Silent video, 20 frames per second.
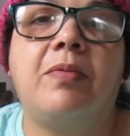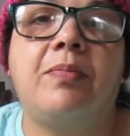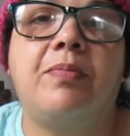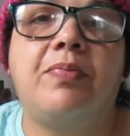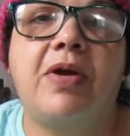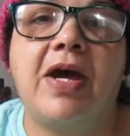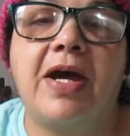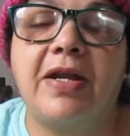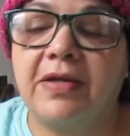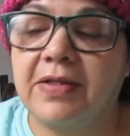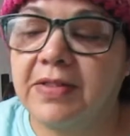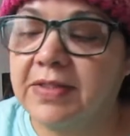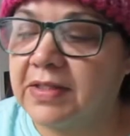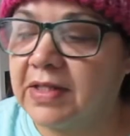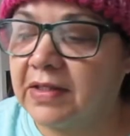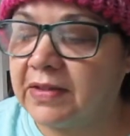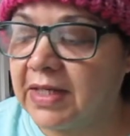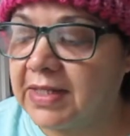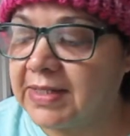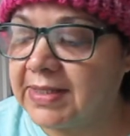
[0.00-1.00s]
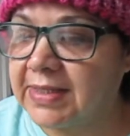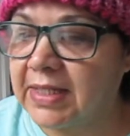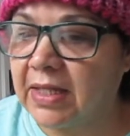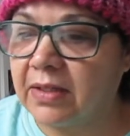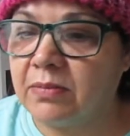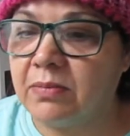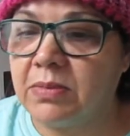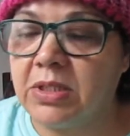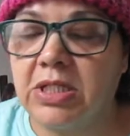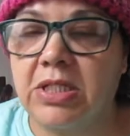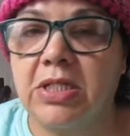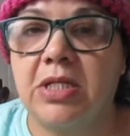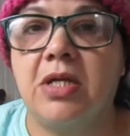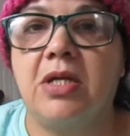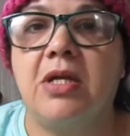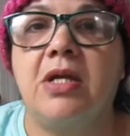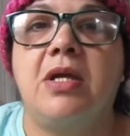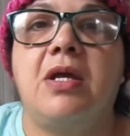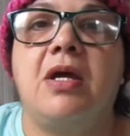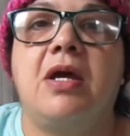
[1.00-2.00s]
products that they send me.
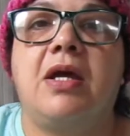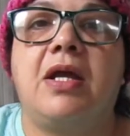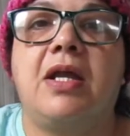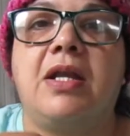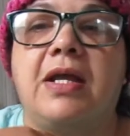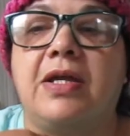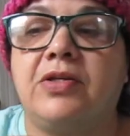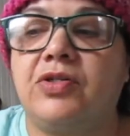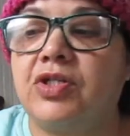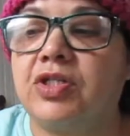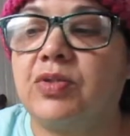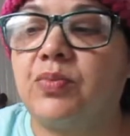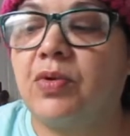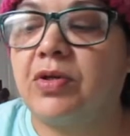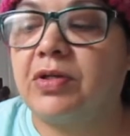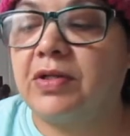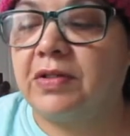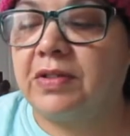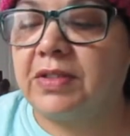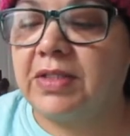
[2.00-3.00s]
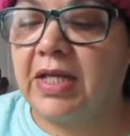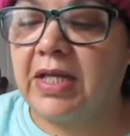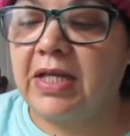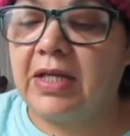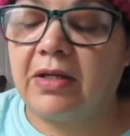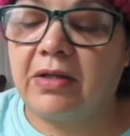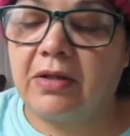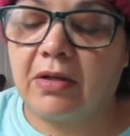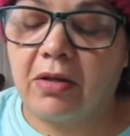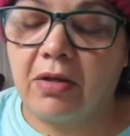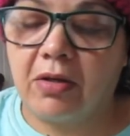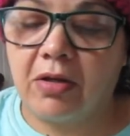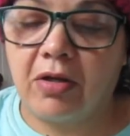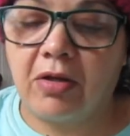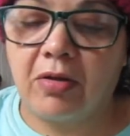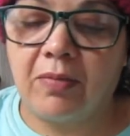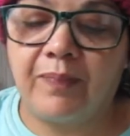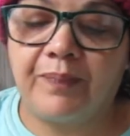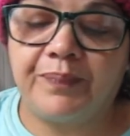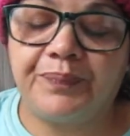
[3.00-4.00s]
And I just wanna thank
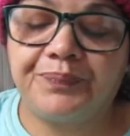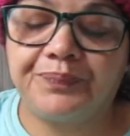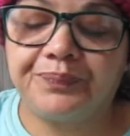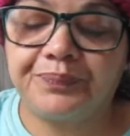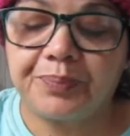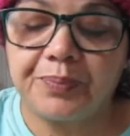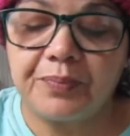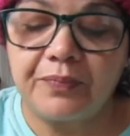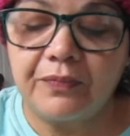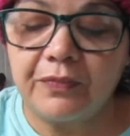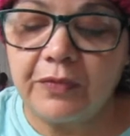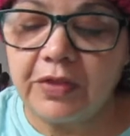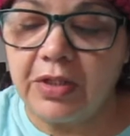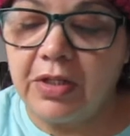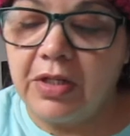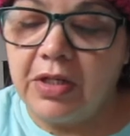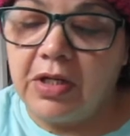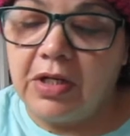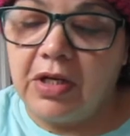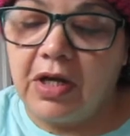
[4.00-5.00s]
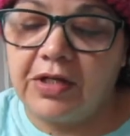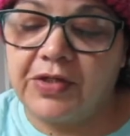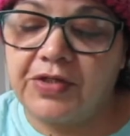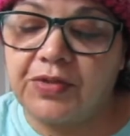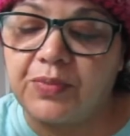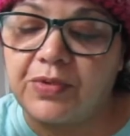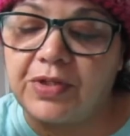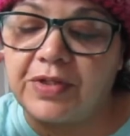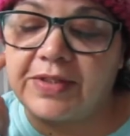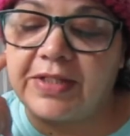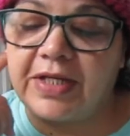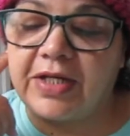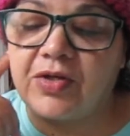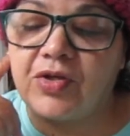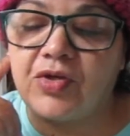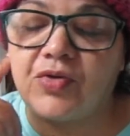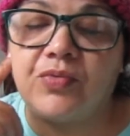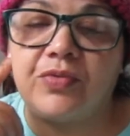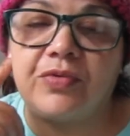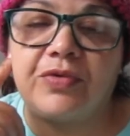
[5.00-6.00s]
I just wanna take
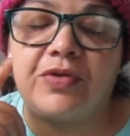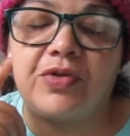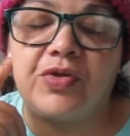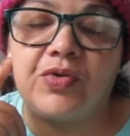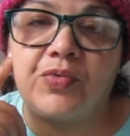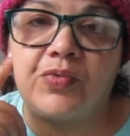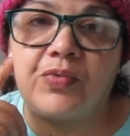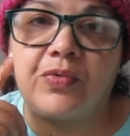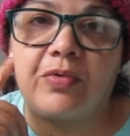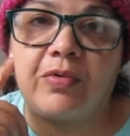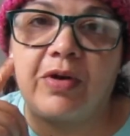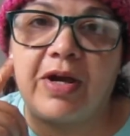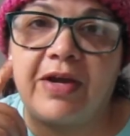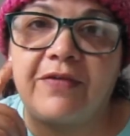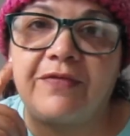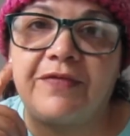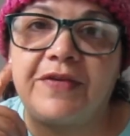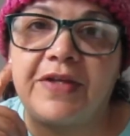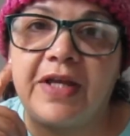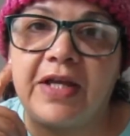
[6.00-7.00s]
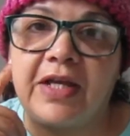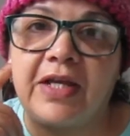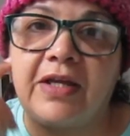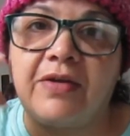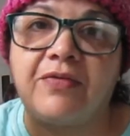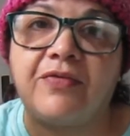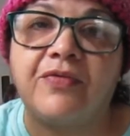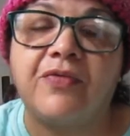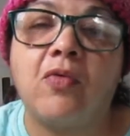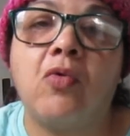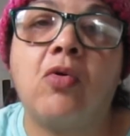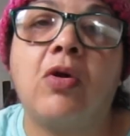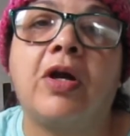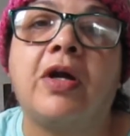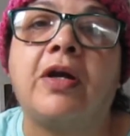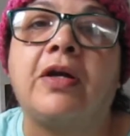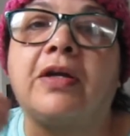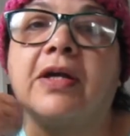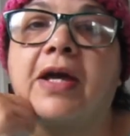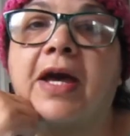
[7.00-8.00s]
NewCraftDay
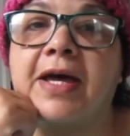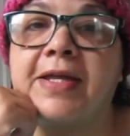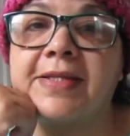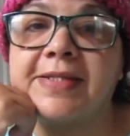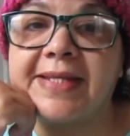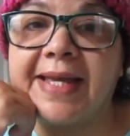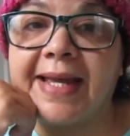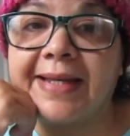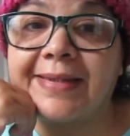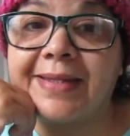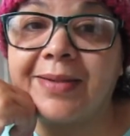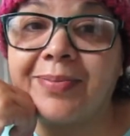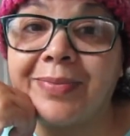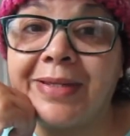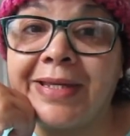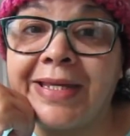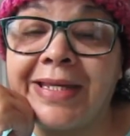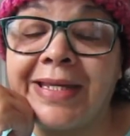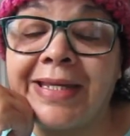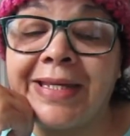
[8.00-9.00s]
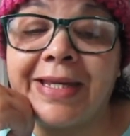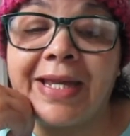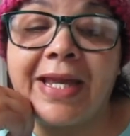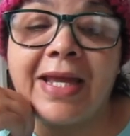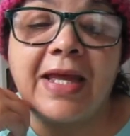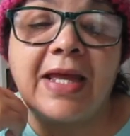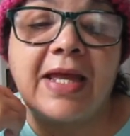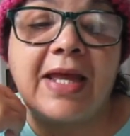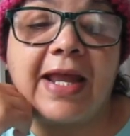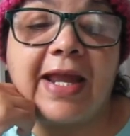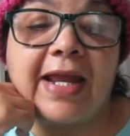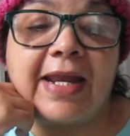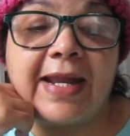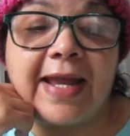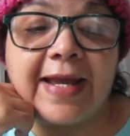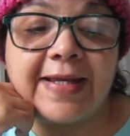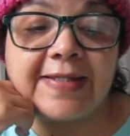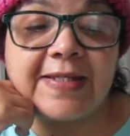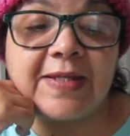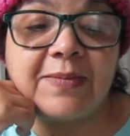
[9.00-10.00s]
for contacting me and
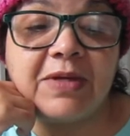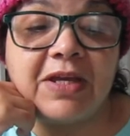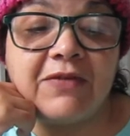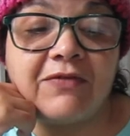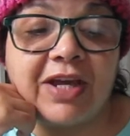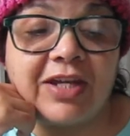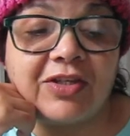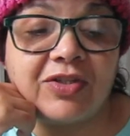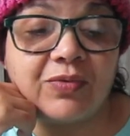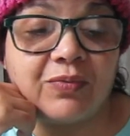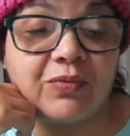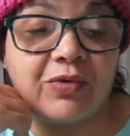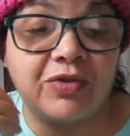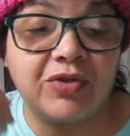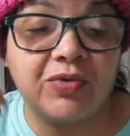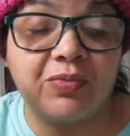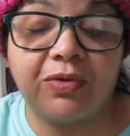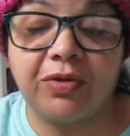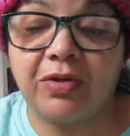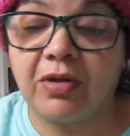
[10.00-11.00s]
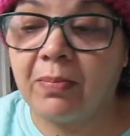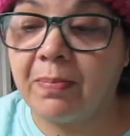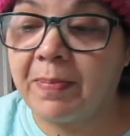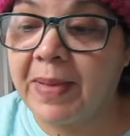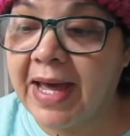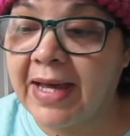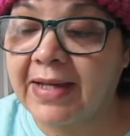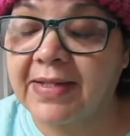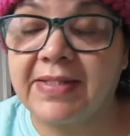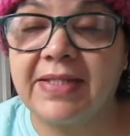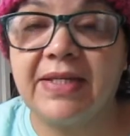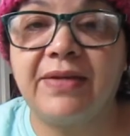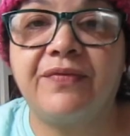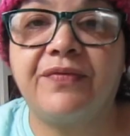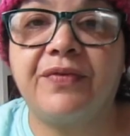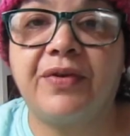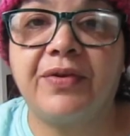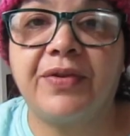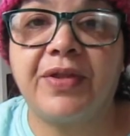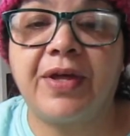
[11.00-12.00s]
asking me if I would do an unboxing
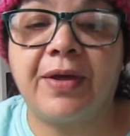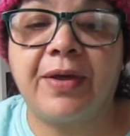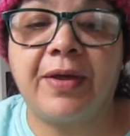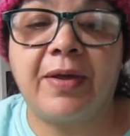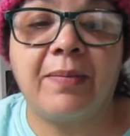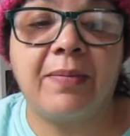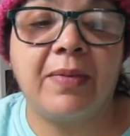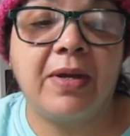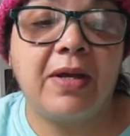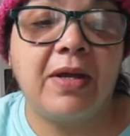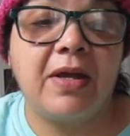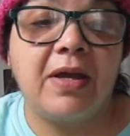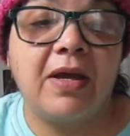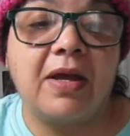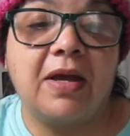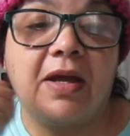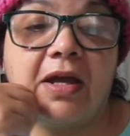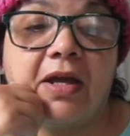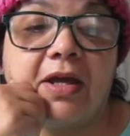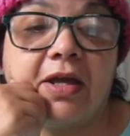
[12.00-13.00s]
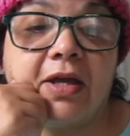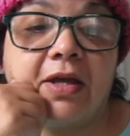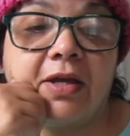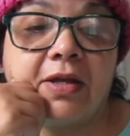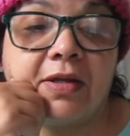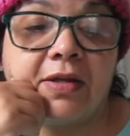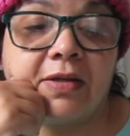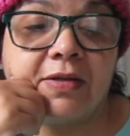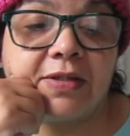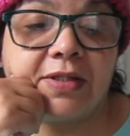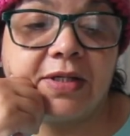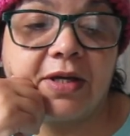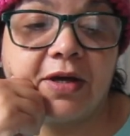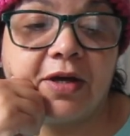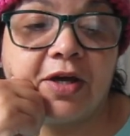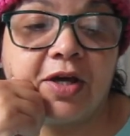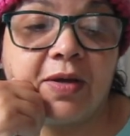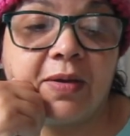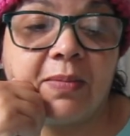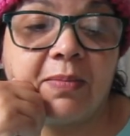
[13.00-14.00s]
for them. And
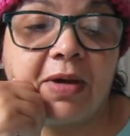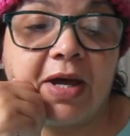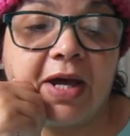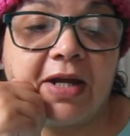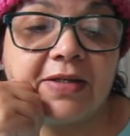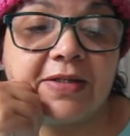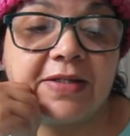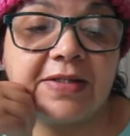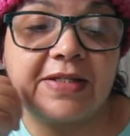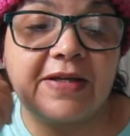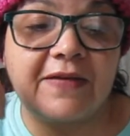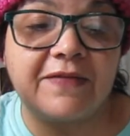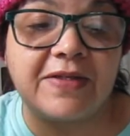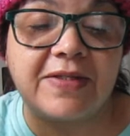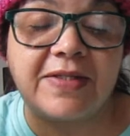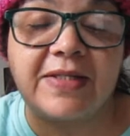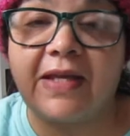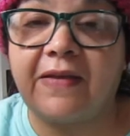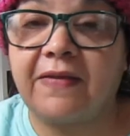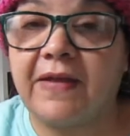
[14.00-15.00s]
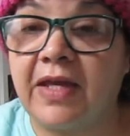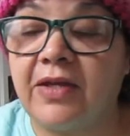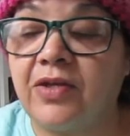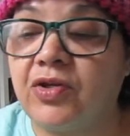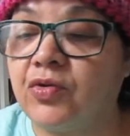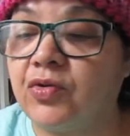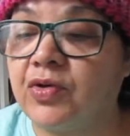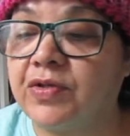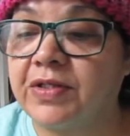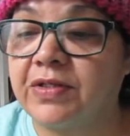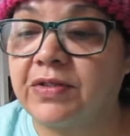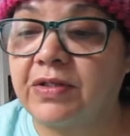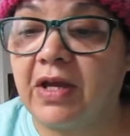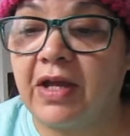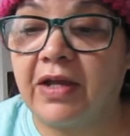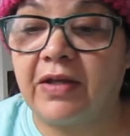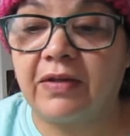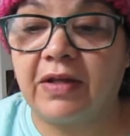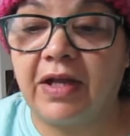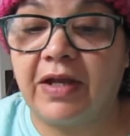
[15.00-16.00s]
I just have to say thank you, because
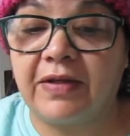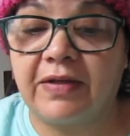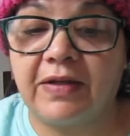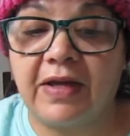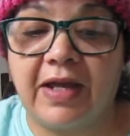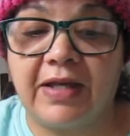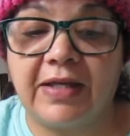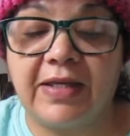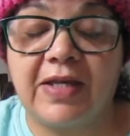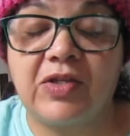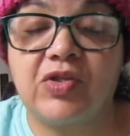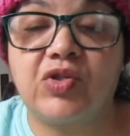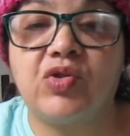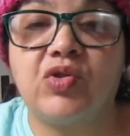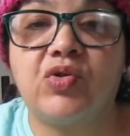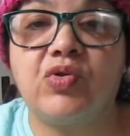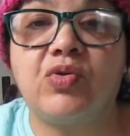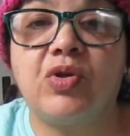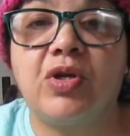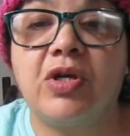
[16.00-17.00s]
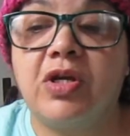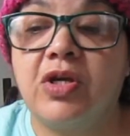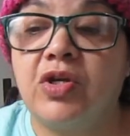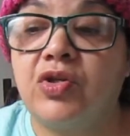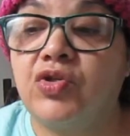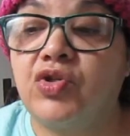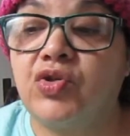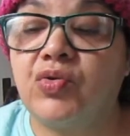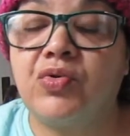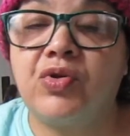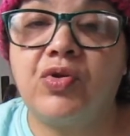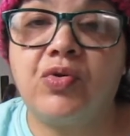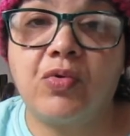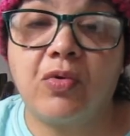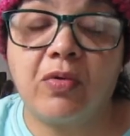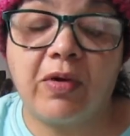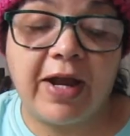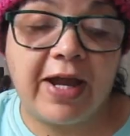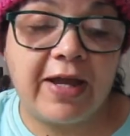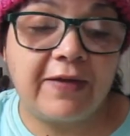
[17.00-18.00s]
I get to do new
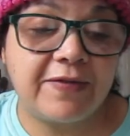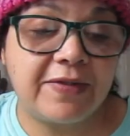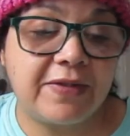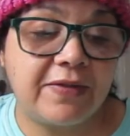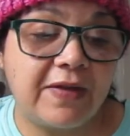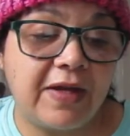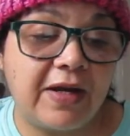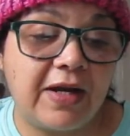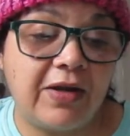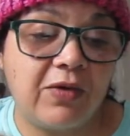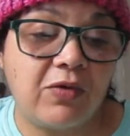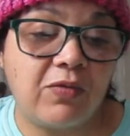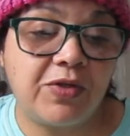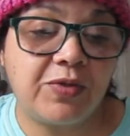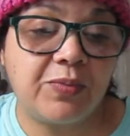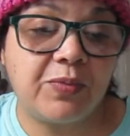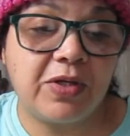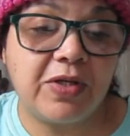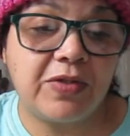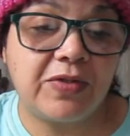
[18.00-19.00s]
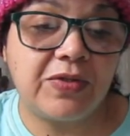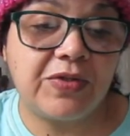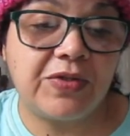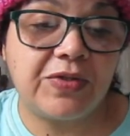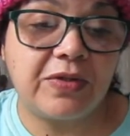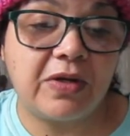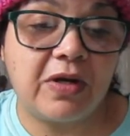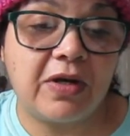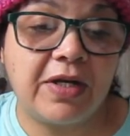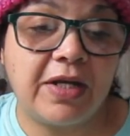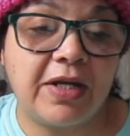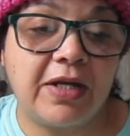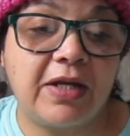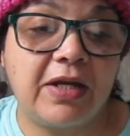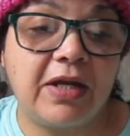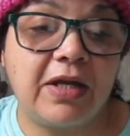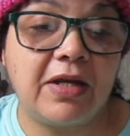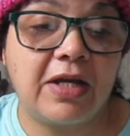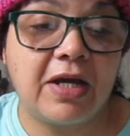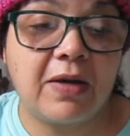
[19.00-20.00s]
crafts that I always wanted to start
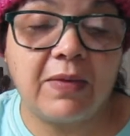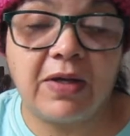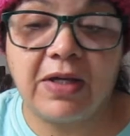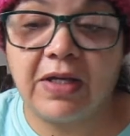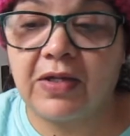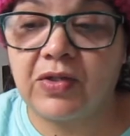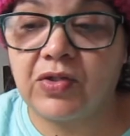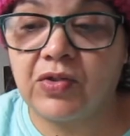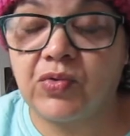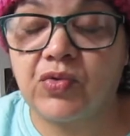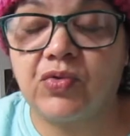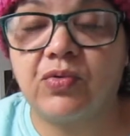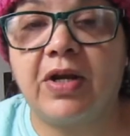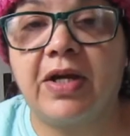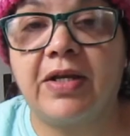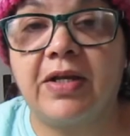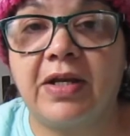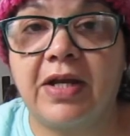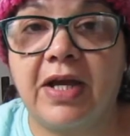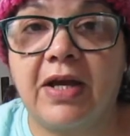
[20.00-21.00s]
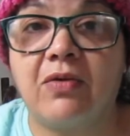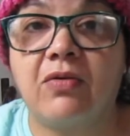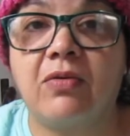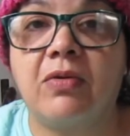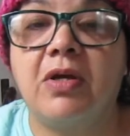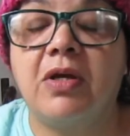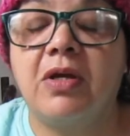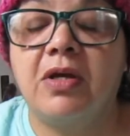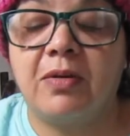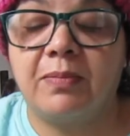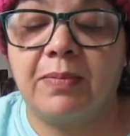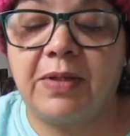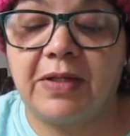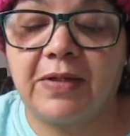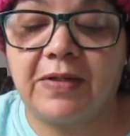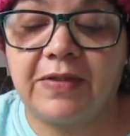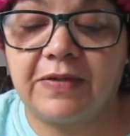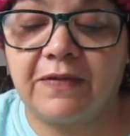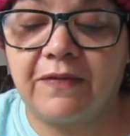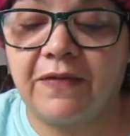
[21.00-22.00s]
it, and now I get to try it out
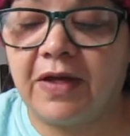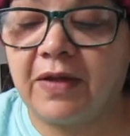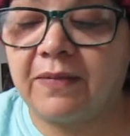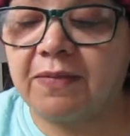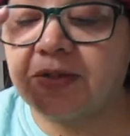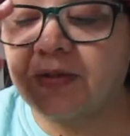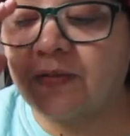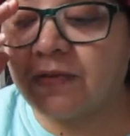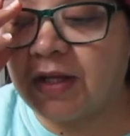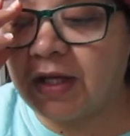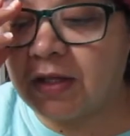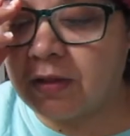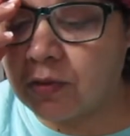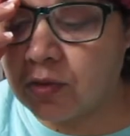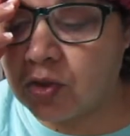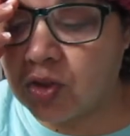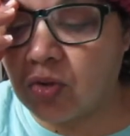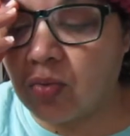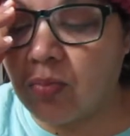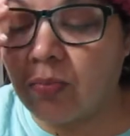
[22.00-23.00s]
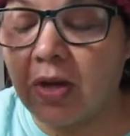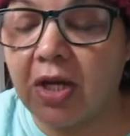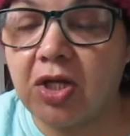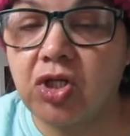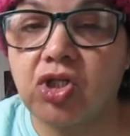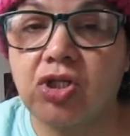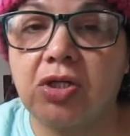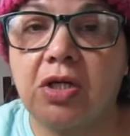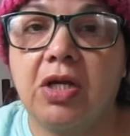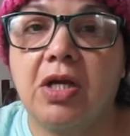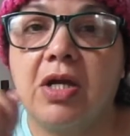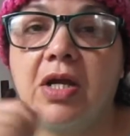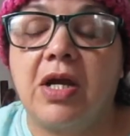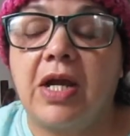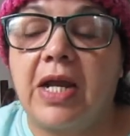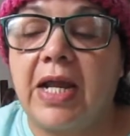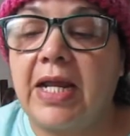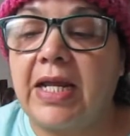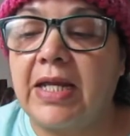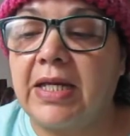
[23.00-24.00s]
because of them. So thank you so much.
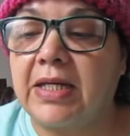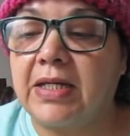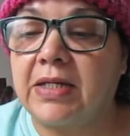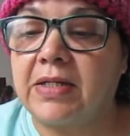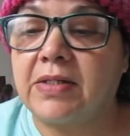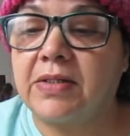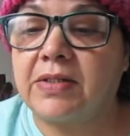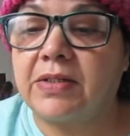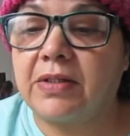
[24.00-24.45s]
And